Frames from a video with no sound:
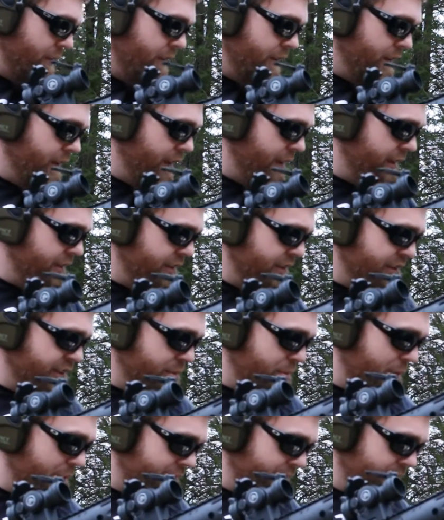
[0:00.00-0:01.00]
And since I
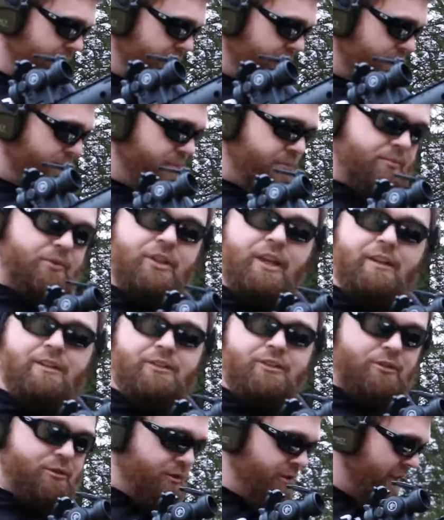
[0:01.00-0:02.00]
bought this from
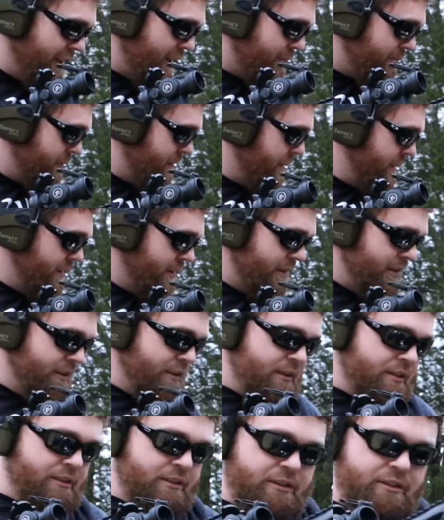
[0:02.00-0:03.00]
Silencer Shop,
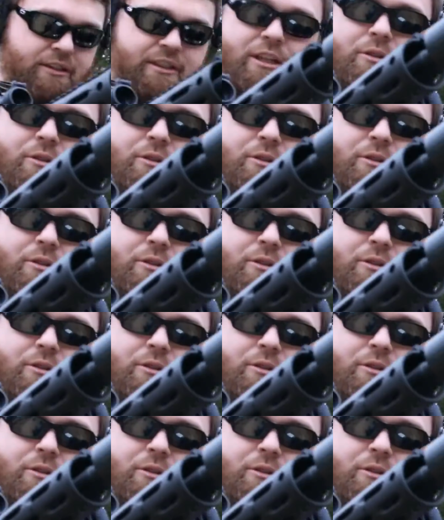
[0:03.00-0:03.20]
they